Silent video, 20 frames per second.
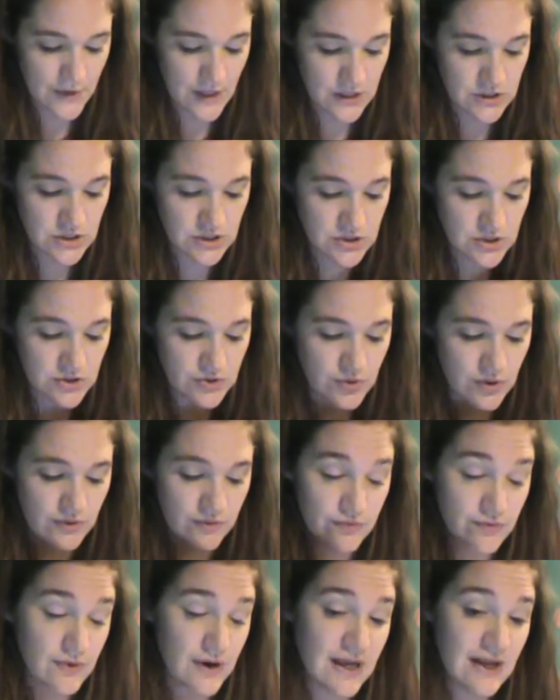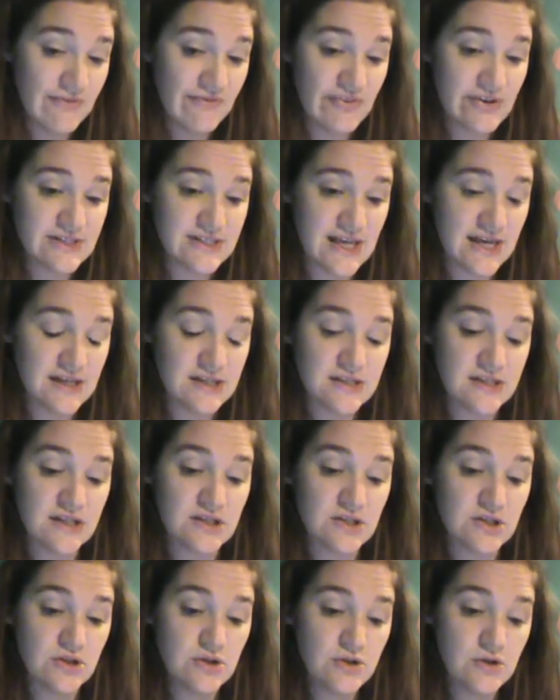just to sort of re-emphasize
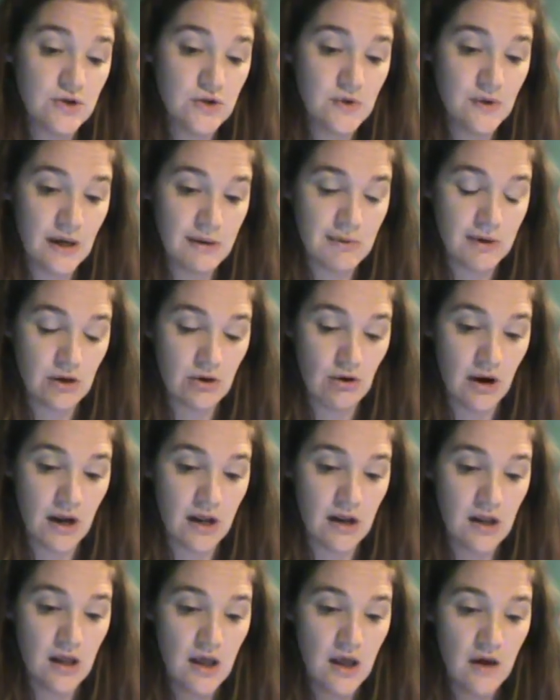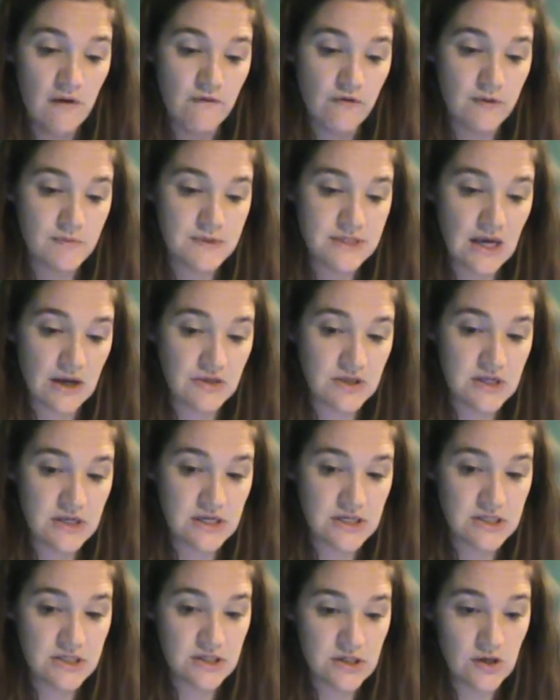this new immigrant from South and
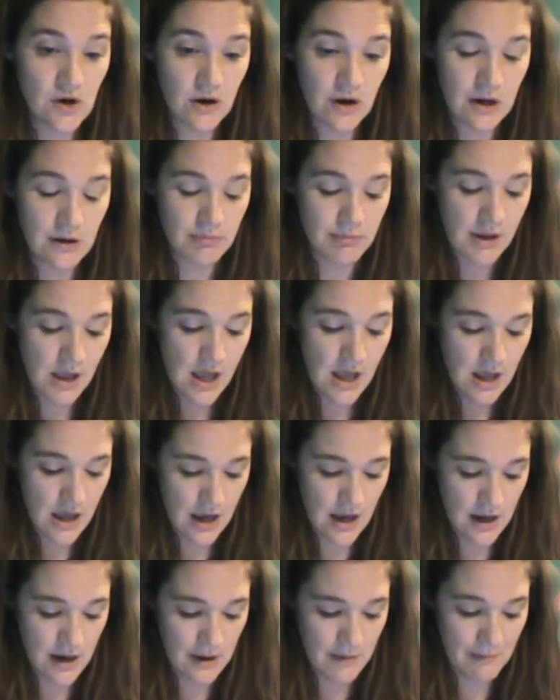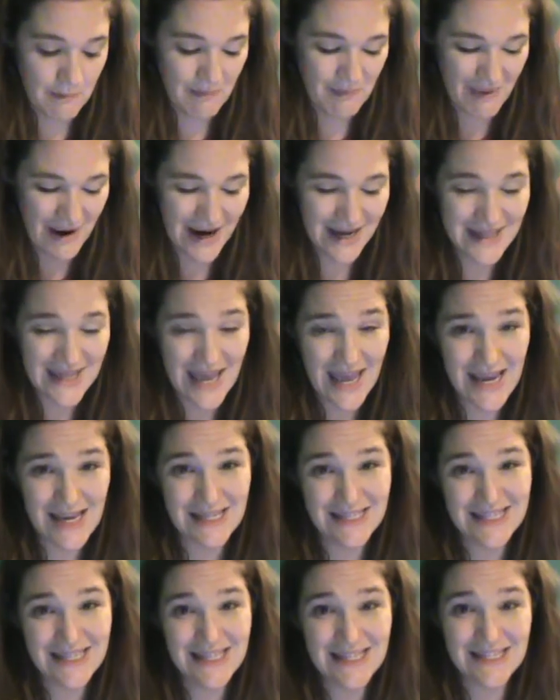East Europe, by the
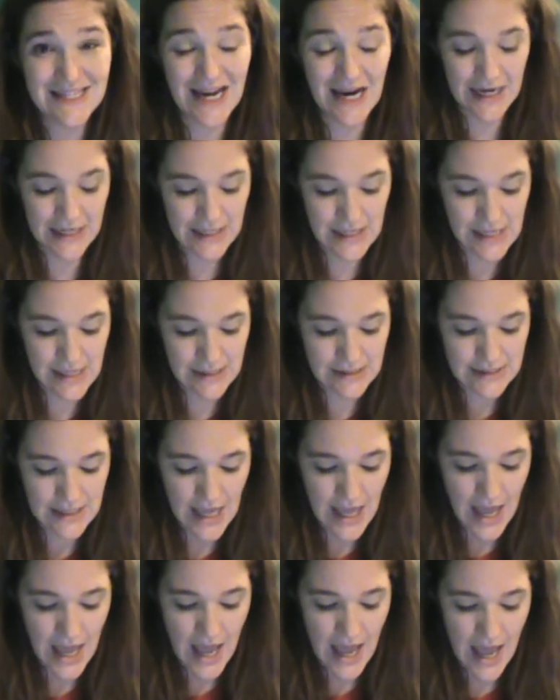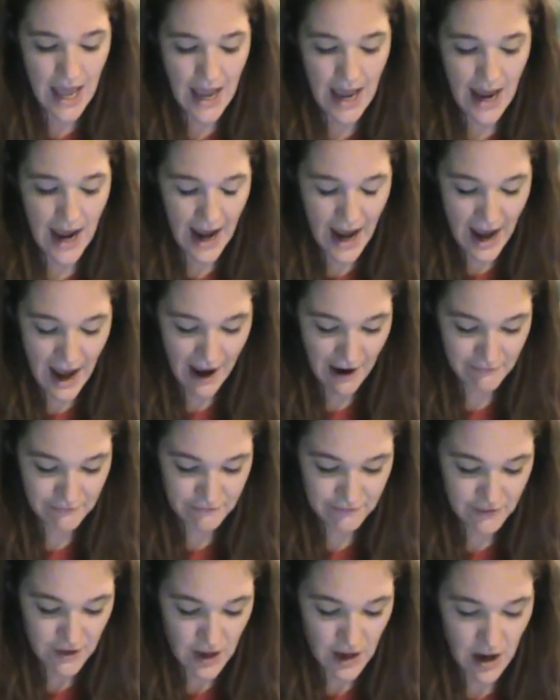1890s,
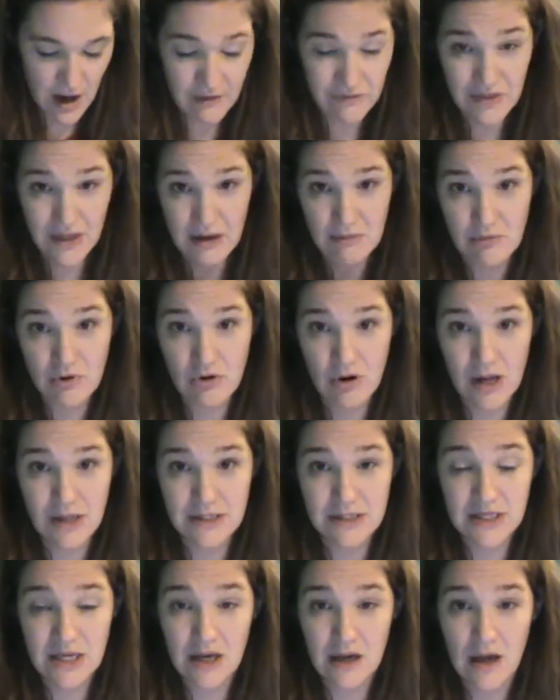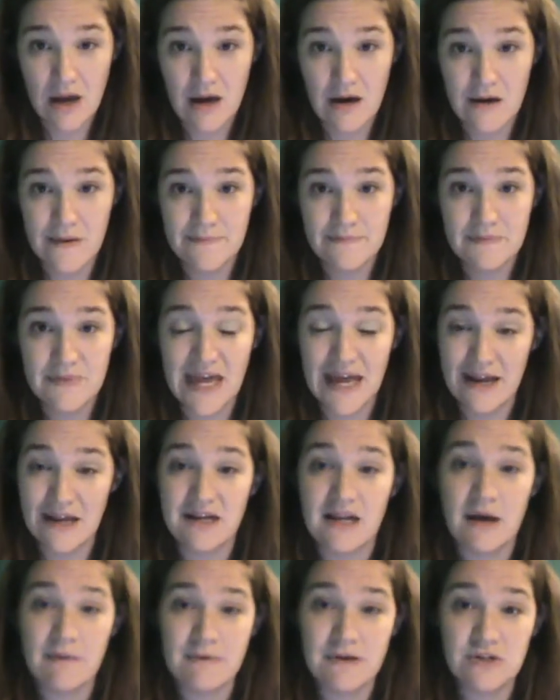half of the immigrants that had
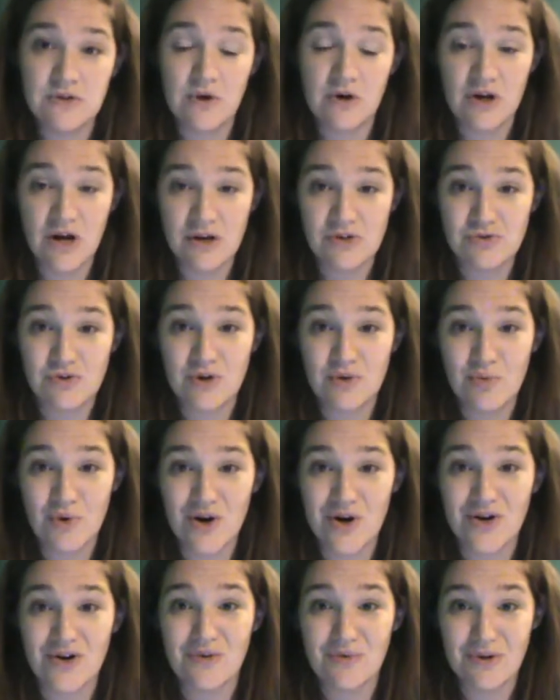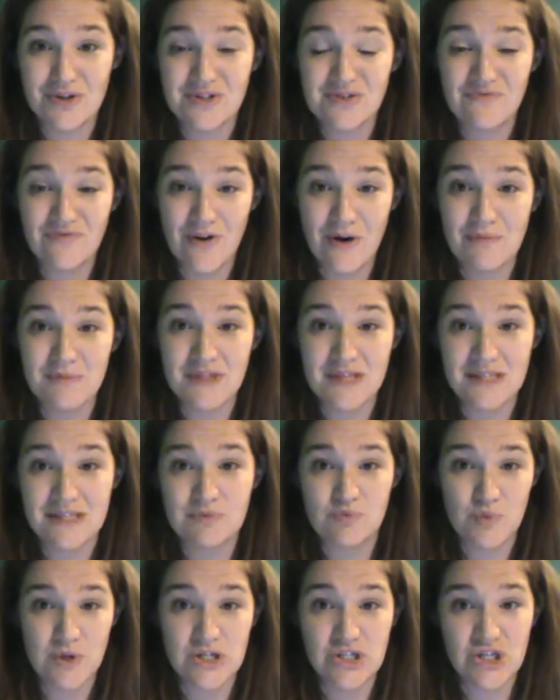come into our country were from
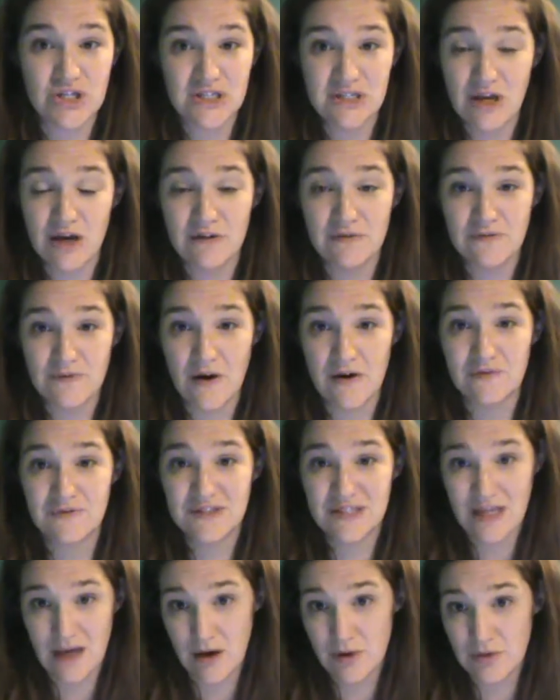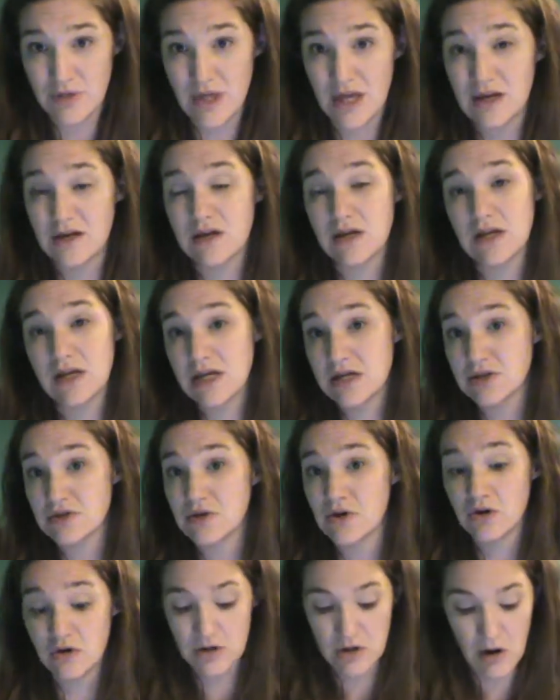this region of South and
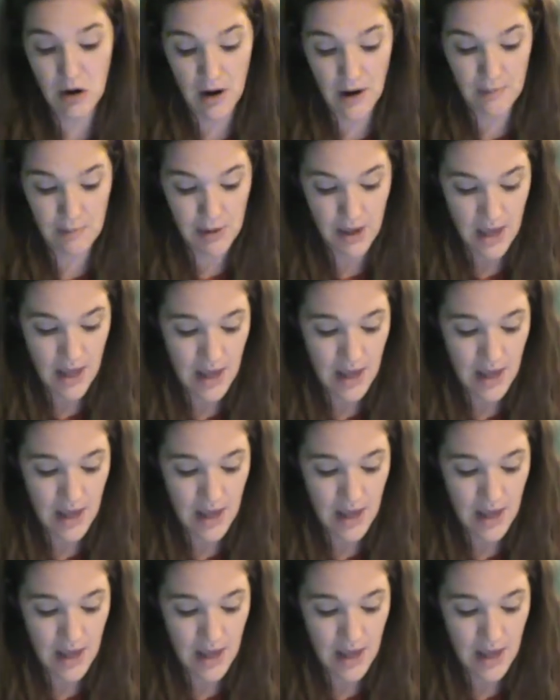Eastern Europe.